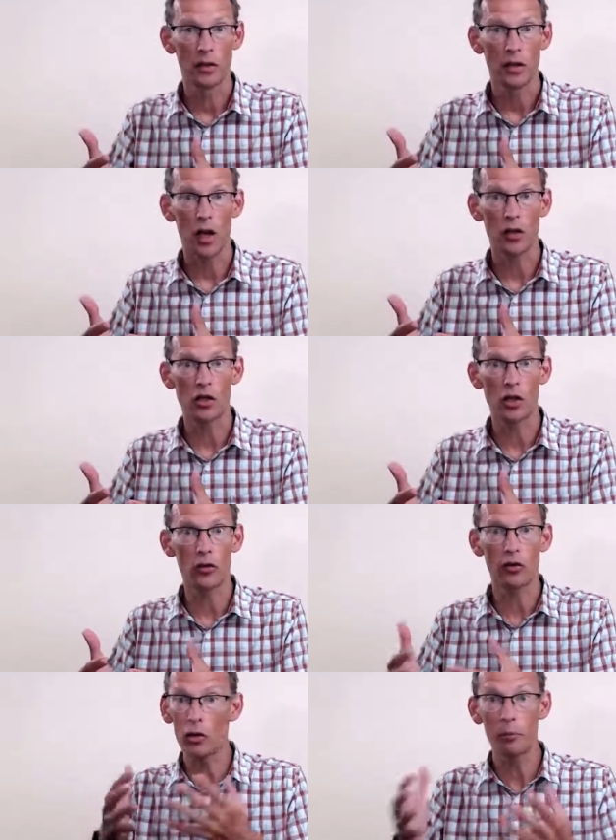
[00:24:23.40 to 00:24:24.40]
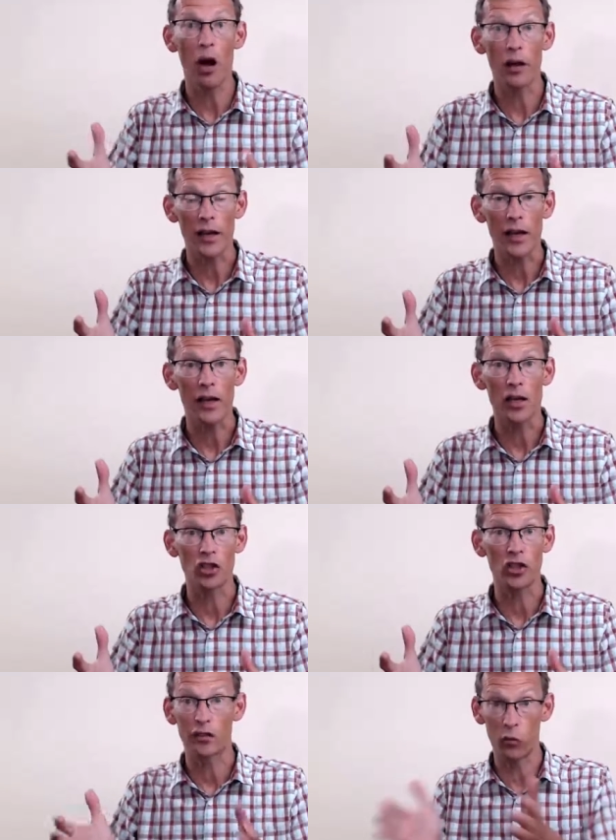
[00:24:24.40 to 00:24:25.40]
And so they've got to buy it. It's just
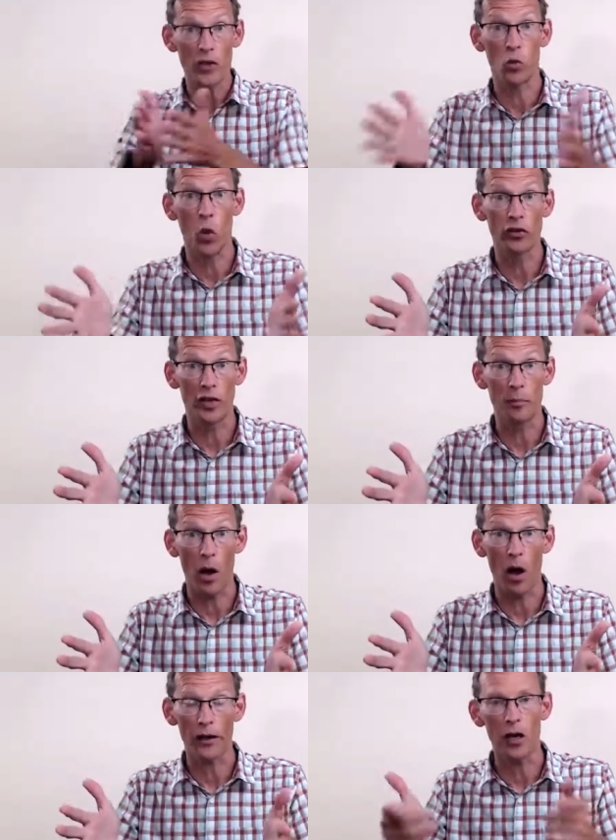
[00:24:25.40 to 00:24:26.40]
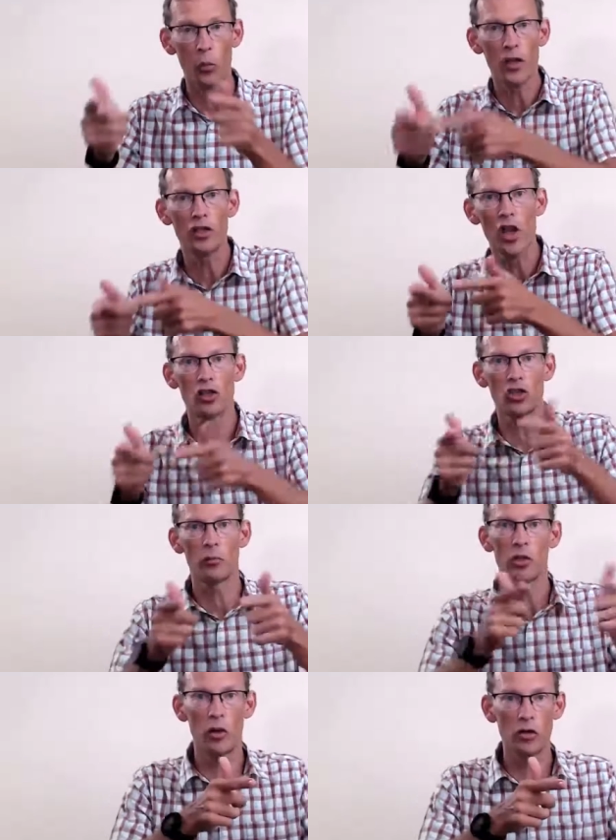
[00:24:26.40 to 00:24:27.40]
a case of which one do they buy, and we can nudge them
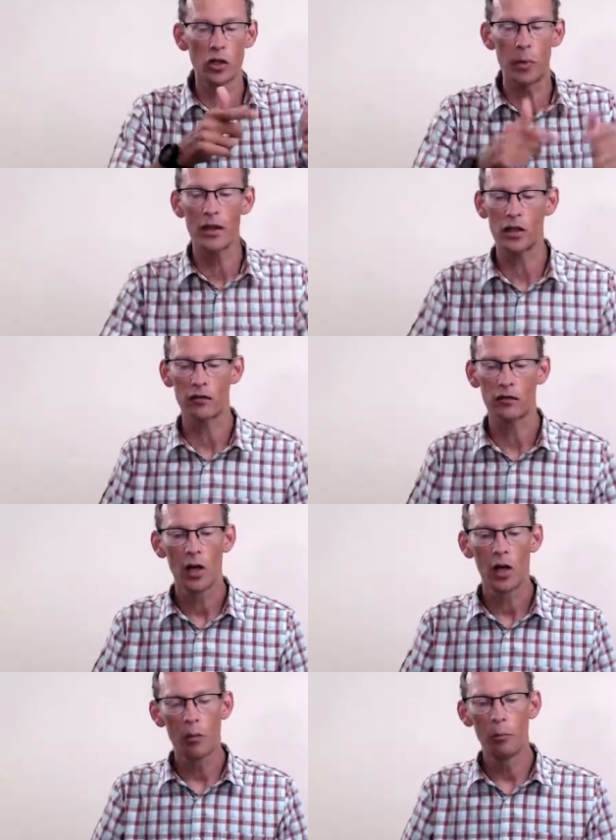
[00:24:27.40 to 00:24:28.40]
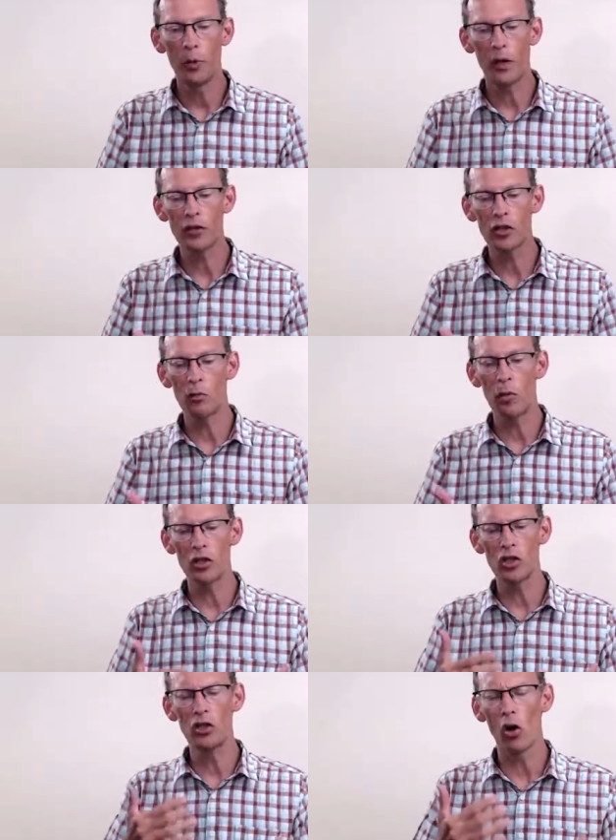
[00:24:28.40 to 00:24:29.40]
to the most expensive. But if
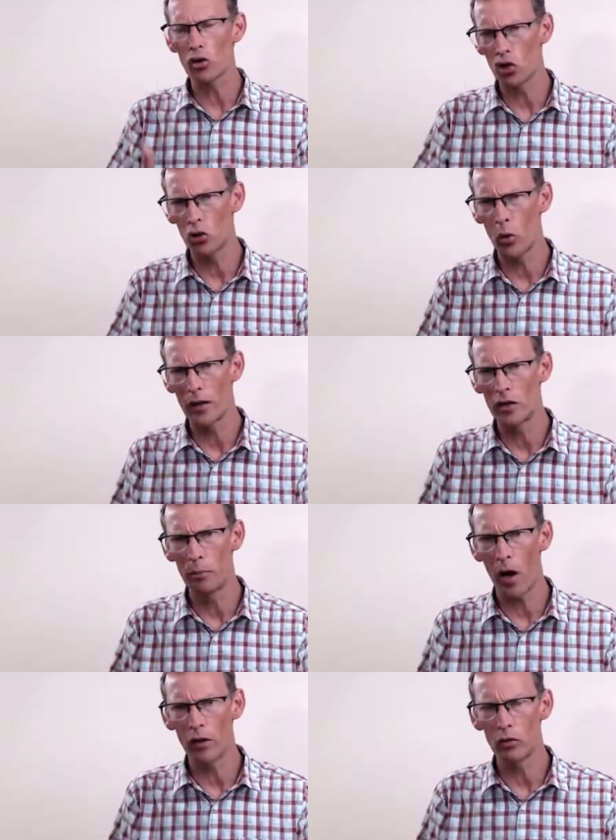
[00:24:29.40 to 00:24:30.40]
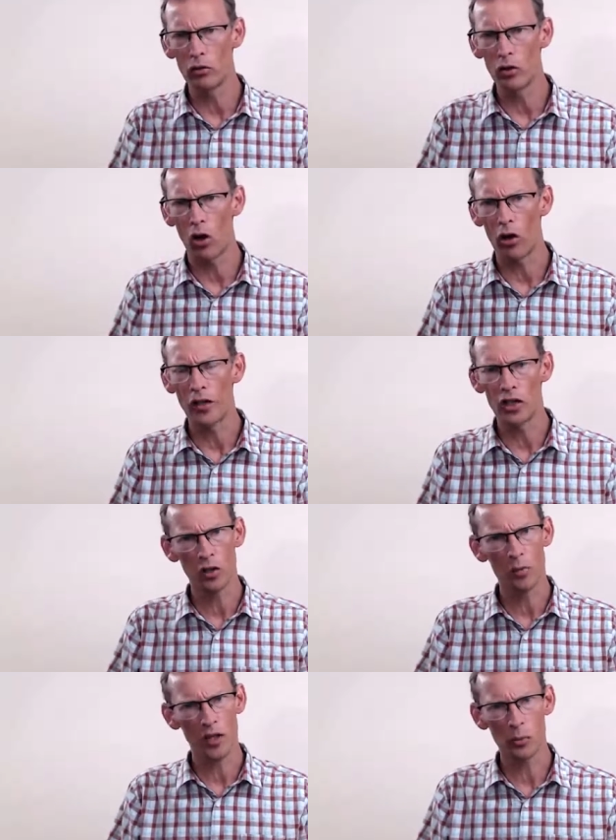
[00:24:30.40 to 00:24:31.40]
somebody's not sure where to buy or not, and it's going to
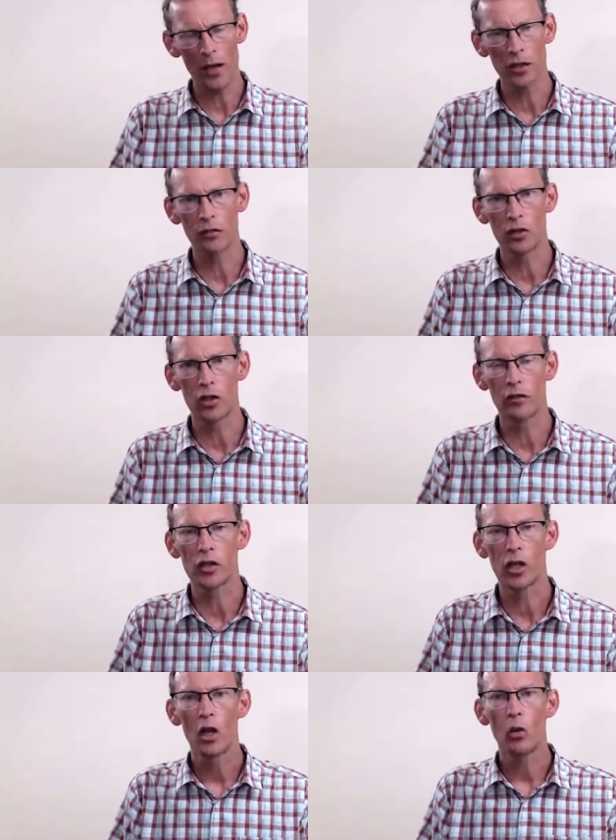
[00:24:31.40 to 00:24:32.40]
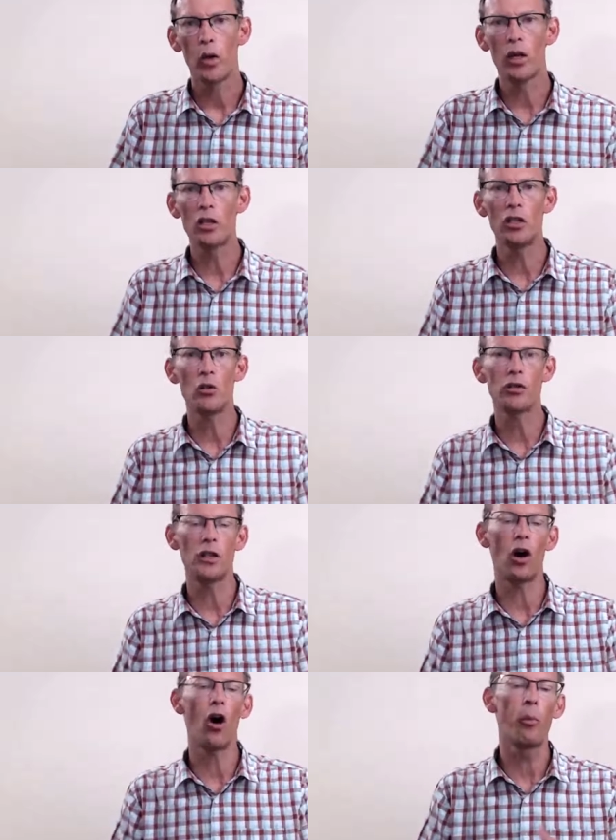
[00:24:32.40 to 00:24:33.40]
be expensive service, we can use
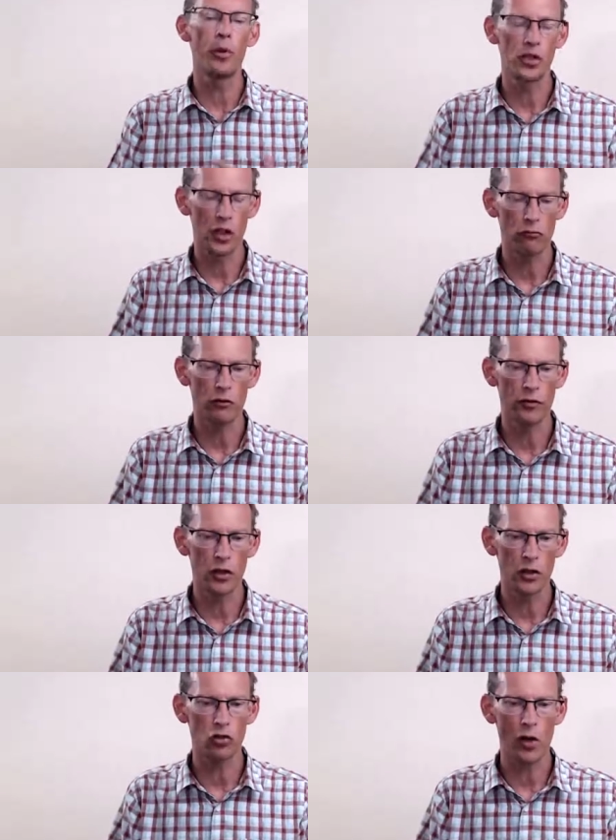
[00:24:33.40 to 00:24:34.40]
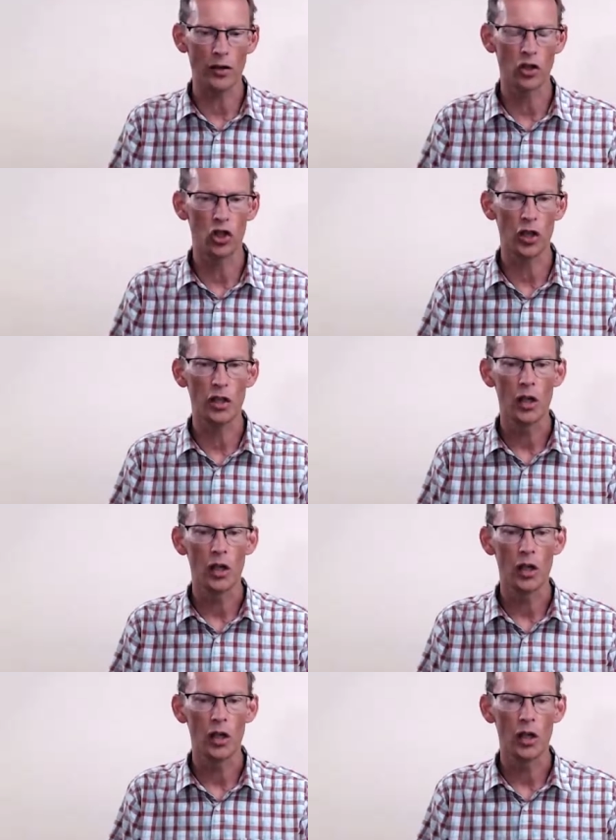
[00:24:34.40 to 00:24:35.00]
the opposite reverse strategy